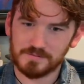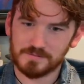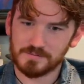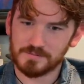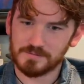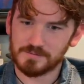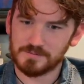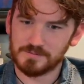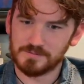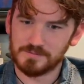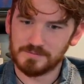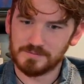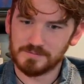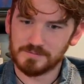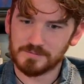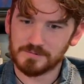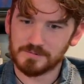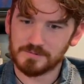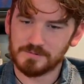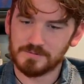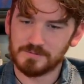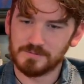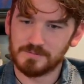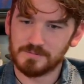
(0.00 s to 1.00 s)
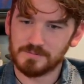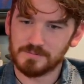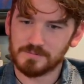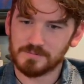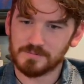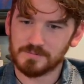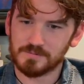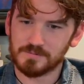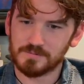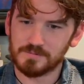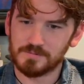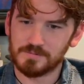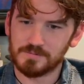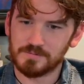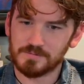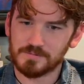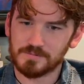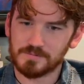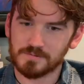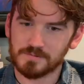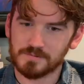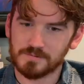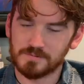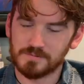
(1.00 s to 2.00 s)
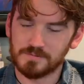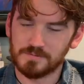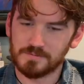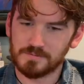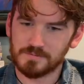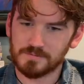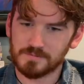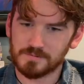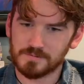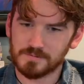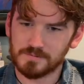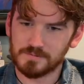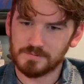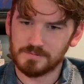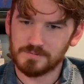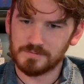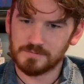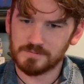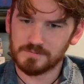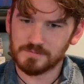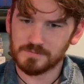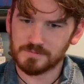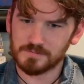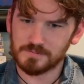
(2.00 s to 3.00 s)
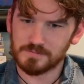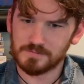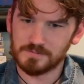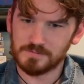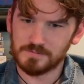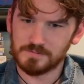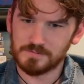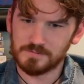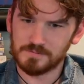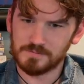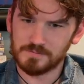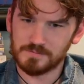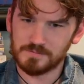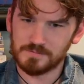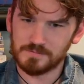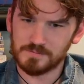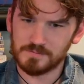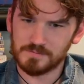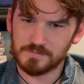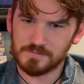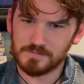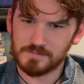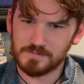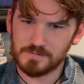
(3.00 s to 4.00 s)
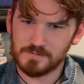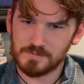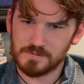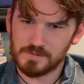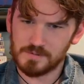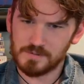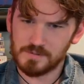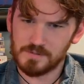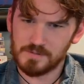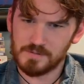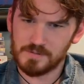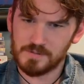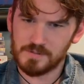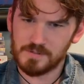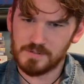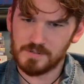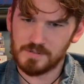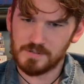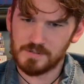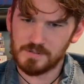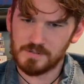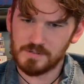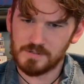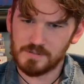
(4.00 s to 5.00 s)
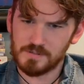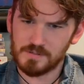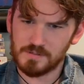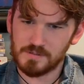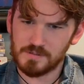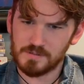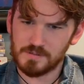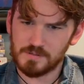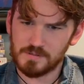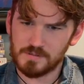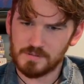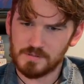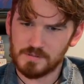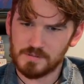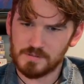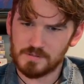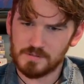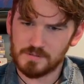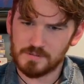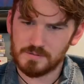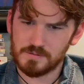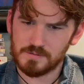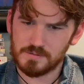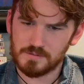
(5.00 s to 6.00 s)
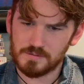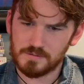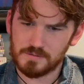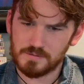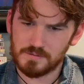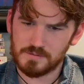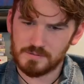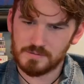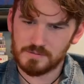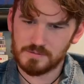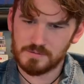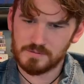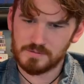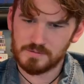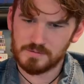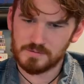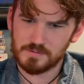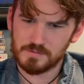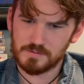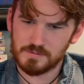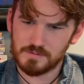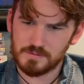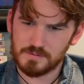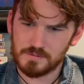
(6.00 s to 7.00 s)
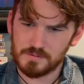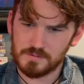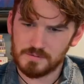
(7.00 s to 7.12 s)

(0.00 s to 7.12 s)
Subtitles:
The person shown says nothing.